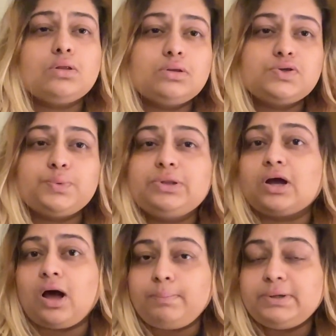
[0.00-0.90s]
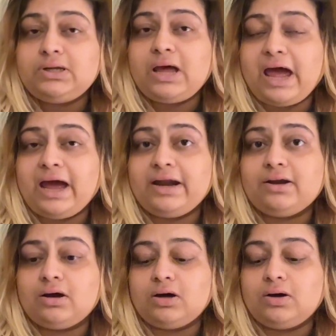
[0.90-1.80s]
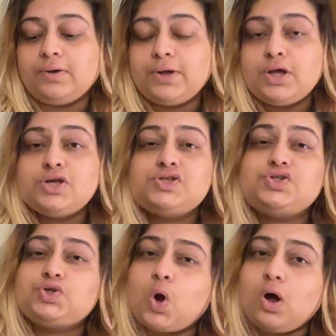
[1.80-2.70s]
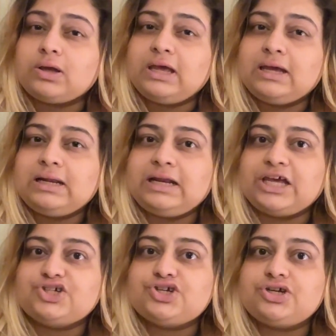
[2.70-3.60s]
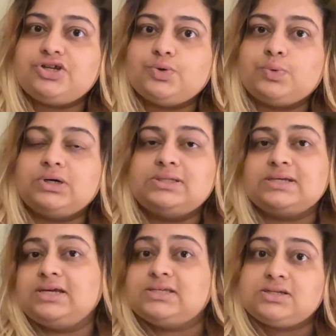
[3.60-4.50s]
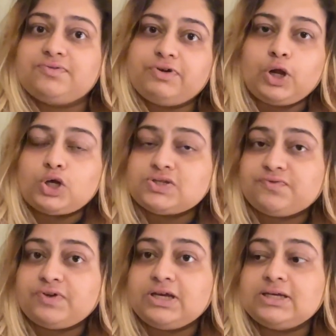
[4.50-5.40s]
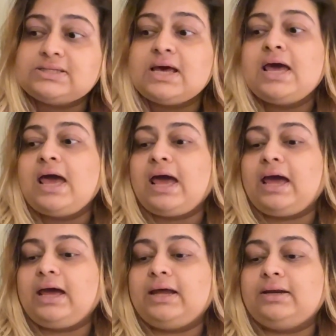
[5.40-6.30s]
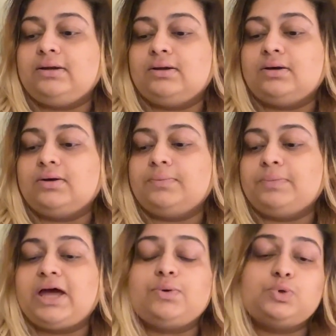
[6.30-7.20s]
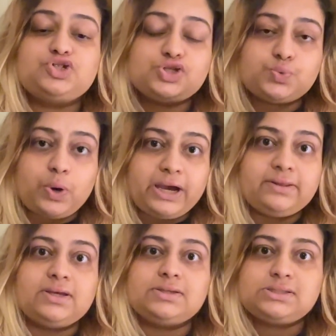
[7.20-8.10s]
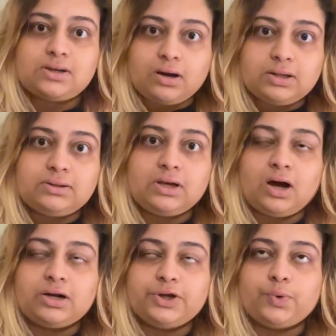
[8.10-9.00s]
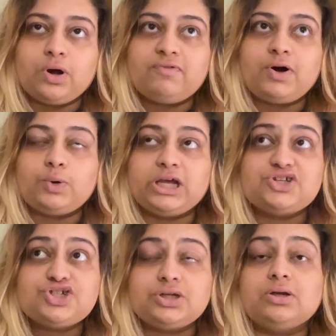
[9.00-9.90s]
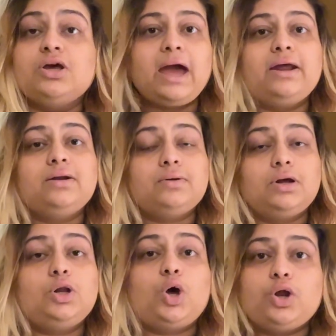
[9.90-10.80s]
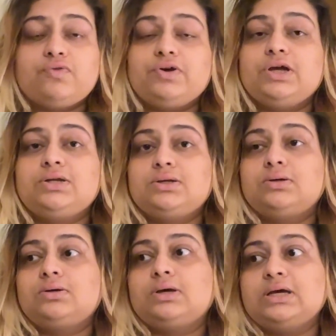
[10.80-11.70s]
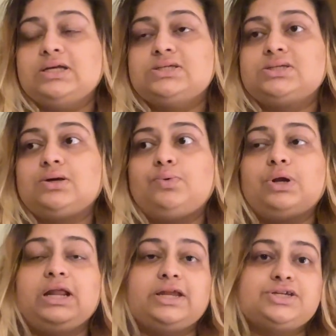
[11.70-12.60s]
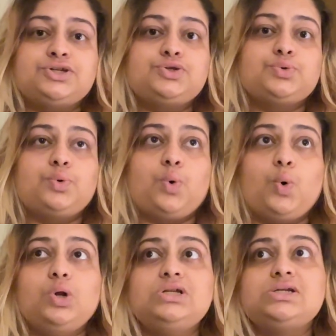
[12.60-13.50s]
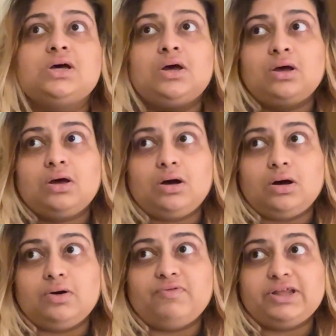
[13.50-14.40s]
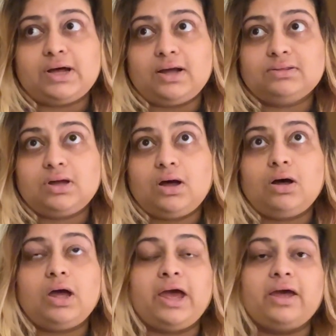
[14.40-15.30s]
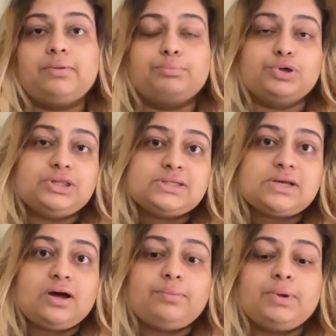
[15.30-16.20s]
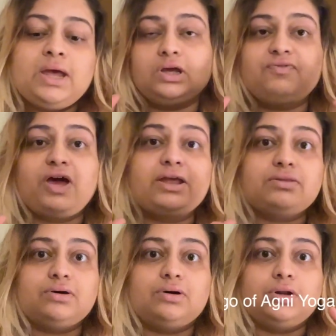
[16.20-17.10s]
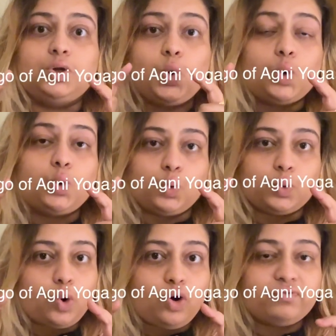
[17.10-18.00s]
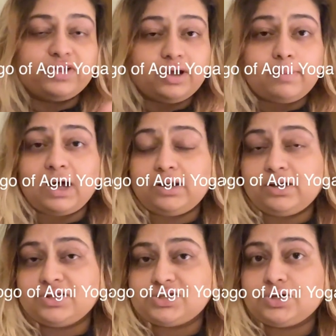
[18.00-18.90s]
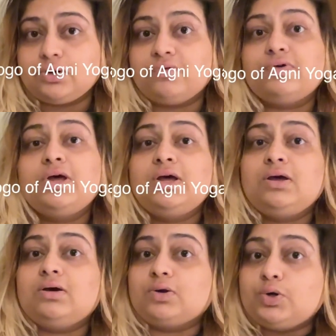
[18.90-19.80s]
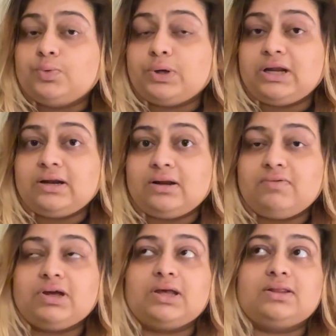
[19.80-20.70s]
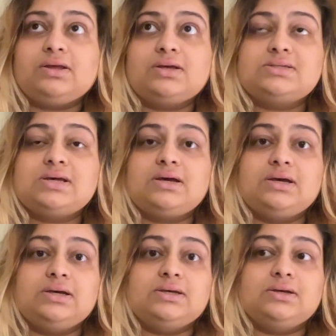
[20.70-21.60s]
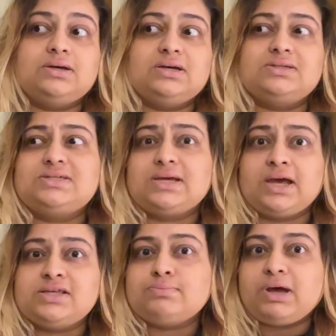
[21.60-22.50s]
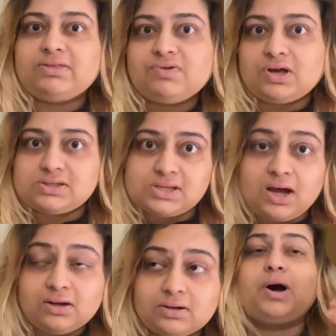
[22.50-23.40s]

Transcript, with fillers: so the couple had a strong inclination towards Eastern philosophies, and that which is why they started the Agni Yoga Foundation. And a lot of it is related to old Vedanta and Buddhism. In fact, the logo of the Himalayan Institute of Goodwill and Living Ethics, it says Maitreya Sangh.